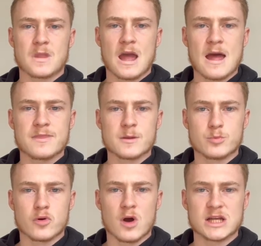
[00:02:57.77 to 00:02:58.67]
At the
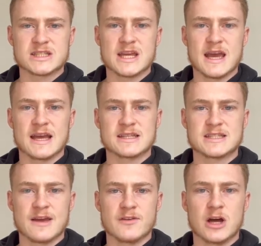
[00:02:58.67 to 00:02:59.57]
price tag,
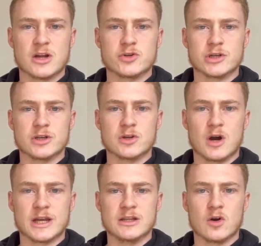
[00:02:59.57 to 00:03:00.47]

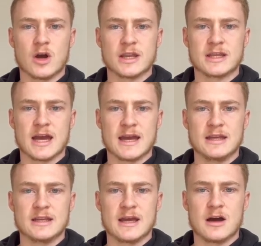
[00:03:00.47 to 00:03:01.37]

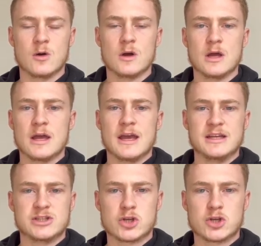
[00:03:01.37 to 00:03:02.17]
799k now. He's